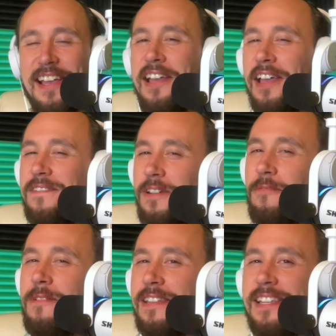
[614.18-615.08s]
If you
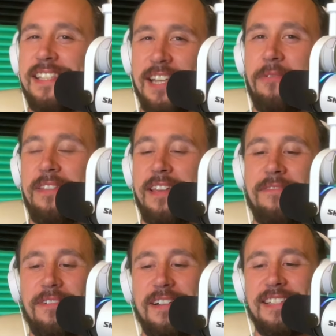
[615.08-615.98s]
really sit with
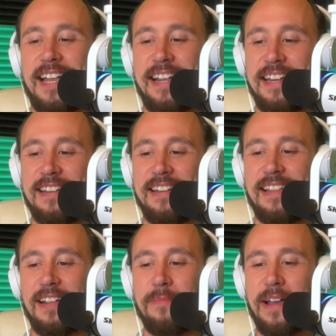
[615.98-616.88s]
it for a second and
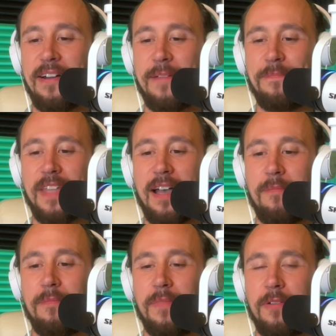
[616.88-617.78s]
think about it
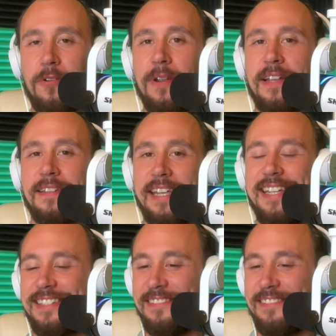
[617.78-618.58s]
critically,